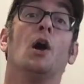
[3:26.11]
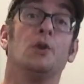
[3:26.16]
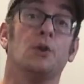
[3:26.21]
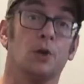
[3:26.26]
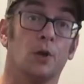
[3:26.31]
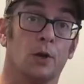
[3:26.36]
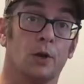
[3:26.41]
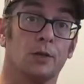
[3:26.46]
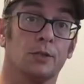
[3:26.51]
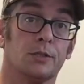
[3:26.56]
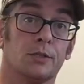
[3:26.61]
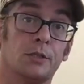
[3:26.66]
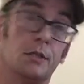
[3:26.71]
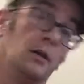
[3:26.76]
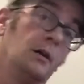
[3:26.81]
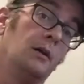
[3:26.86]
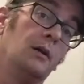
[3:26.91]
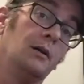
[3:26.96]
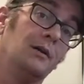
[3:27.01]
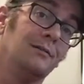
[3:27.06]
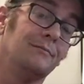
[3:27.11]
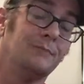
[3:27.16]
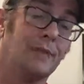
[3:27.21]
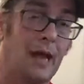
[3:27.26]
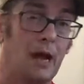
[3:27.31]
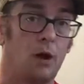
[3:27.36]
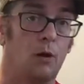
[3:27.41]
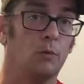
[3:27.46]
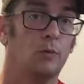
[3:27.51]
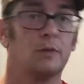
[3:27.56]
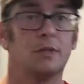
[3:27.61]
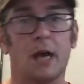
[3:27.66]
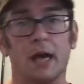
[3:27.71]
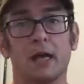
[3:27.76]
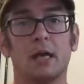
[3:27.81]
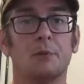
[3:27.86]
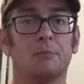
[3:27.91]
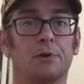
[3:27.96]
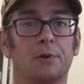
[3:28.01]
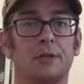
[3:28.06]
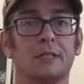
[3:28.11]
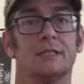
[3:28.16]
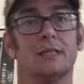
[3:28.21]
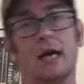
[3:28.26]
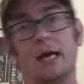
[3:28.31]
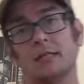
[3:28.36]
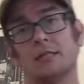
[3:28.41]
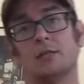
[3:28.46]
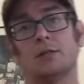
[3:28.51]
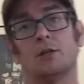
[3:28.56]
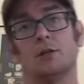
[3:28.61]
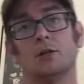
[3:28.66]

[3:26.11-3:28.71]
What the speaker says: a nurse. Now, Diana Prince as a